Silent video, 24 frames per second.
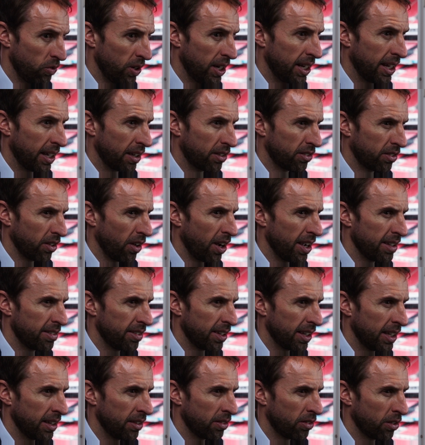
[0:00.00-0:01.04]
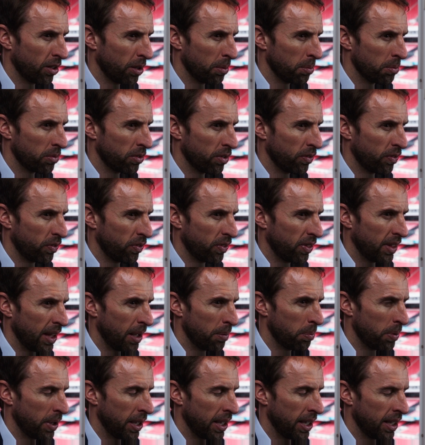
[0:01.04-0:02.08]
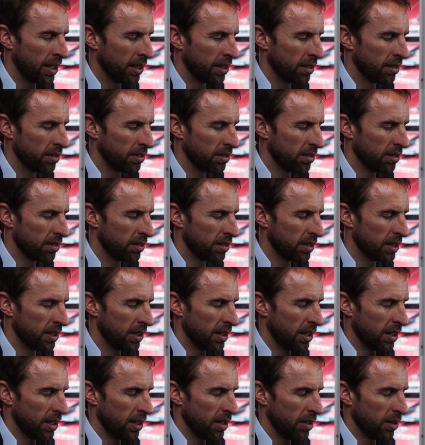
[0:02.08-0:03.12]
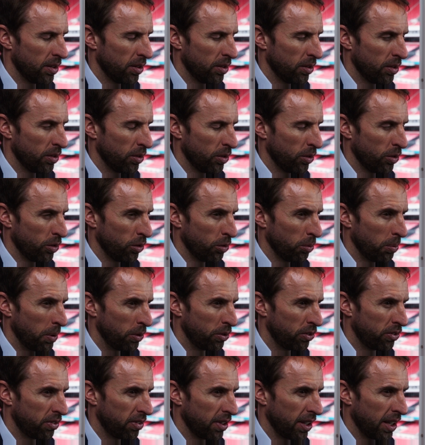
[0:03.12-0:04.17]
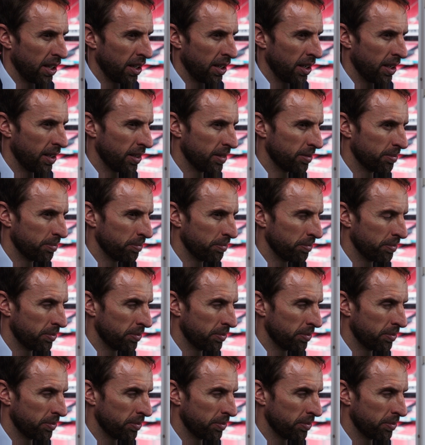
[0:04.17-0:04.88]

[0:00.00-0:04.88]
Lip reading: really exciting in terms of there being almost a